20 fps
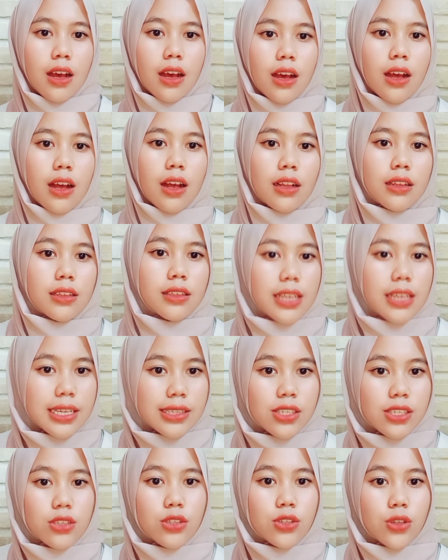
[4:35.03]
Let's
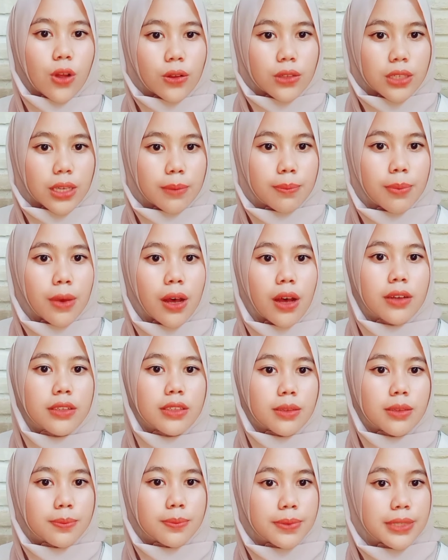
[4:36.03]
talk about
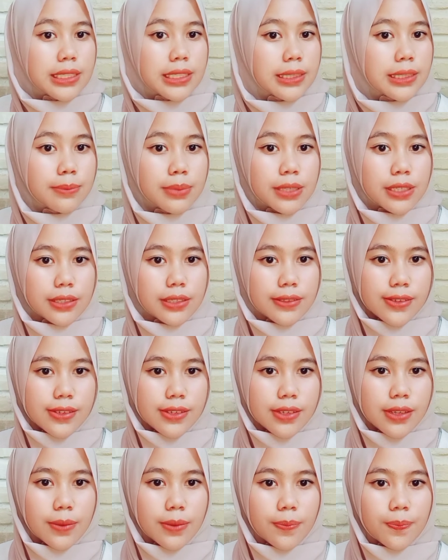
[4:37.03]
bilabials.
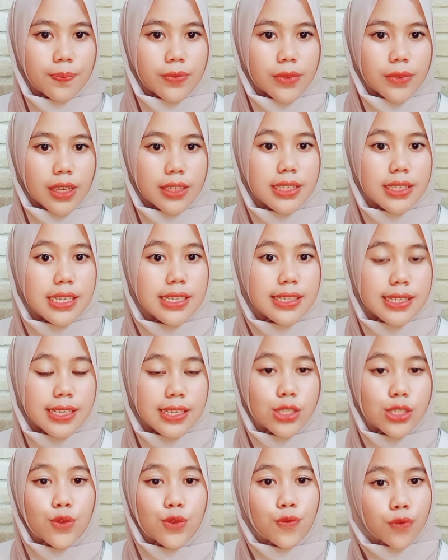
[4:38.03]
This is
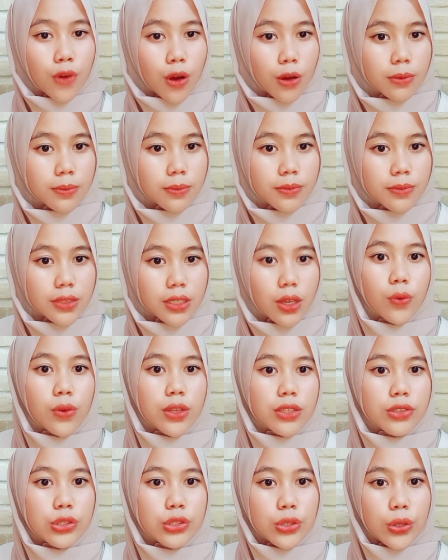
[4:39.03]
formed with
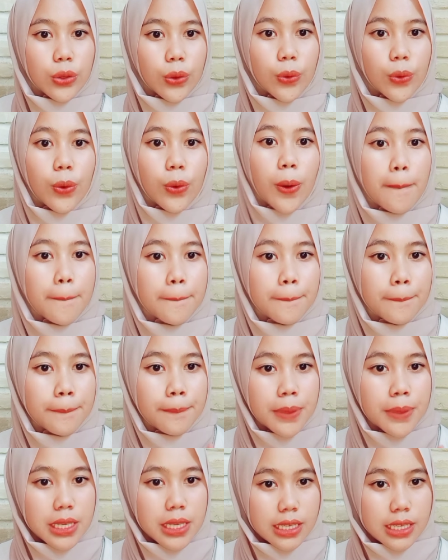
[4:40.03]
two
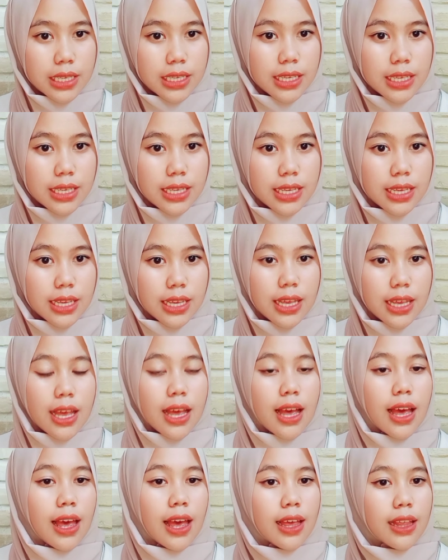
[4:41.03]
B
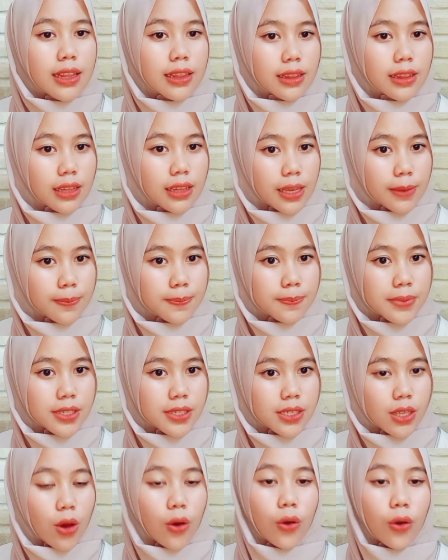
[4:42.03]
lips
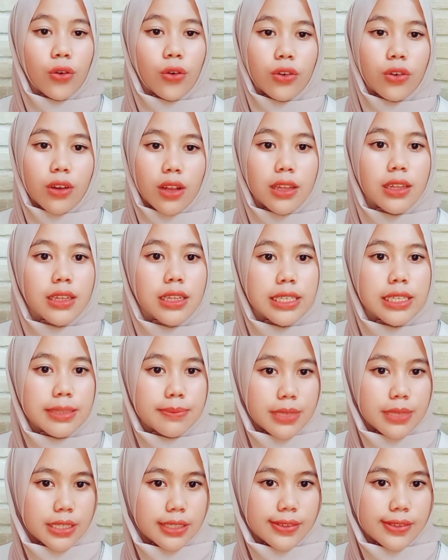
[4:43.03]
or
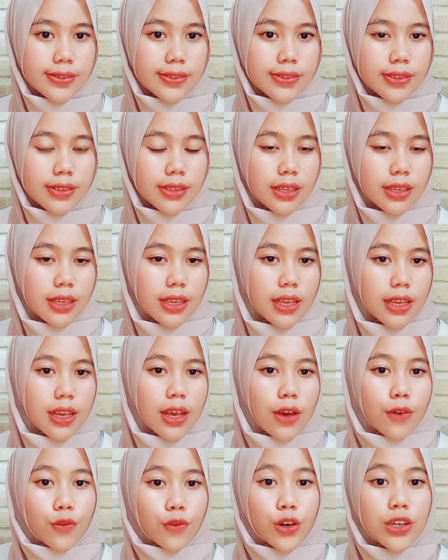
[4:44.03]
labials.
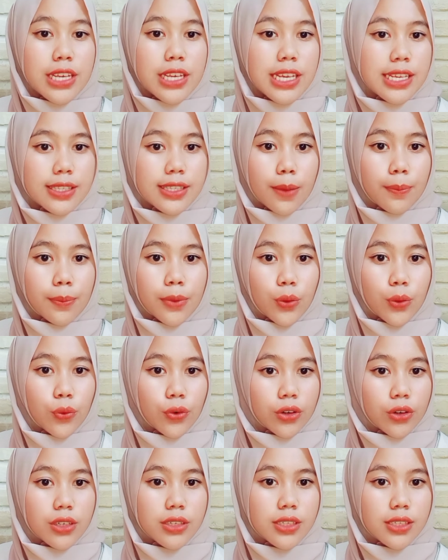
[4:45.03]
For the example
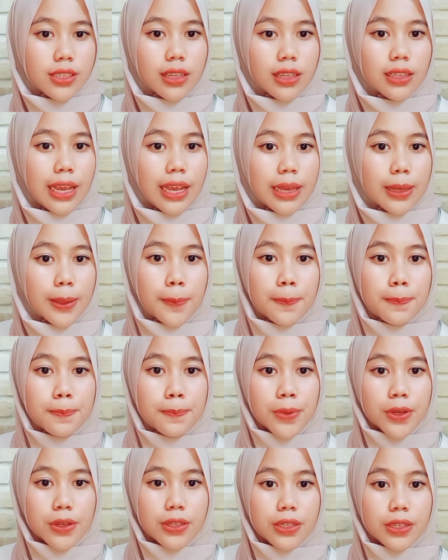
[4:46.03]
words like
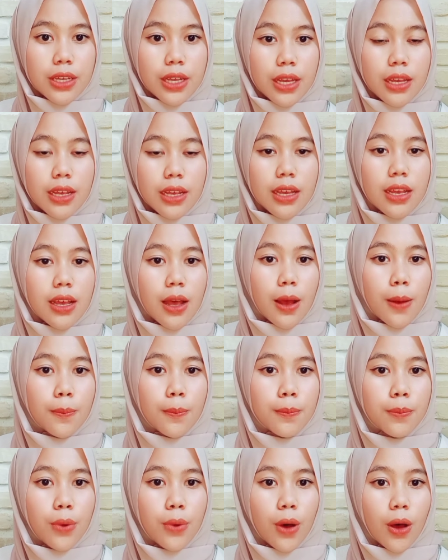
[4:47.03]
b,
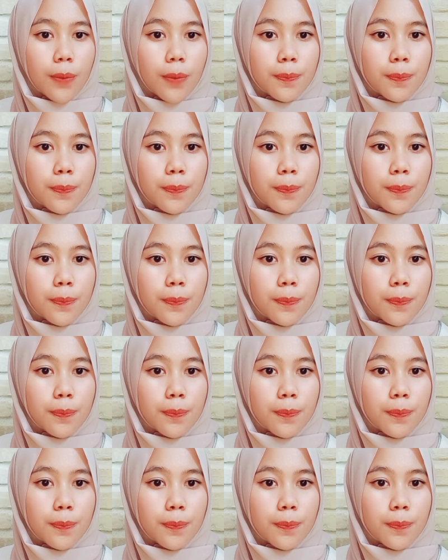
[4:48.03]
bop,